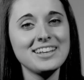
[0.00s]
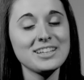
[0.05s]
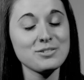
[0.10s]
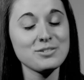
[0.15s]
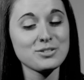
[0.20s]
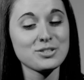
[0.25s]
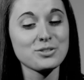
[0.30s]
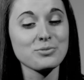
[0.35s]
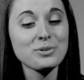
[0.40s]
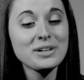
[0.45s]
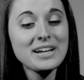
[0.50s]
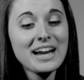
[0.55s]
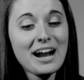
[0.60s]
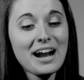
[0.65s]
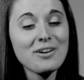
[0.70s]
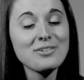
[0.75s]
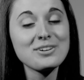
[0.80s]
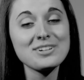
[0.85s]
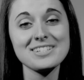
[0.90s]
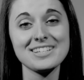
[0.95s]
So it's 3
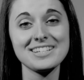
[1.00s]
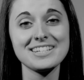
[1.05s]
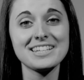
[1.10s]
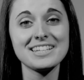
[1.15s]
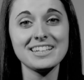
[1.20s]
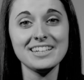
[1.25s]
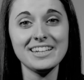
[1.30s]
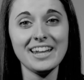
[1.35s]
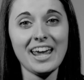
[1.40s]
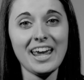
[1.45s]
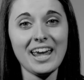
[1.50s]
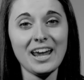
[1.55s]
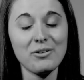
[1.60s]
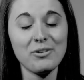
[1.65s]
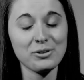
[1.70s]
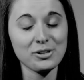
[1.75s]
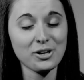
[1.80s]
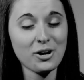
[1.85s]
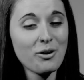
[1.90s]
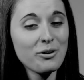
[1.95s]
hours into the day,
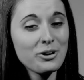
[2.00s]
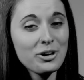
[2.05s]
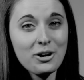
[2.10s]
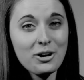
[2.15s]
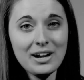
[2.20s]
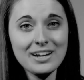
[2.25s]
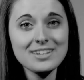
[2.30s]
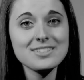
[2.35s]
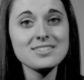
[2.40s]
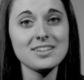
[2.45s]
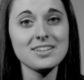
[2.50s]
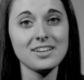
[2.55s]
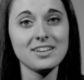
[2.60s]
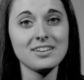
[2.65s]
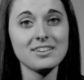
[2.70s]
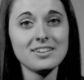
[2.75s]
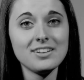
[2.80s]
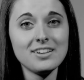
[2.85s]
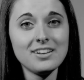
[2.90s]
we were going crazy,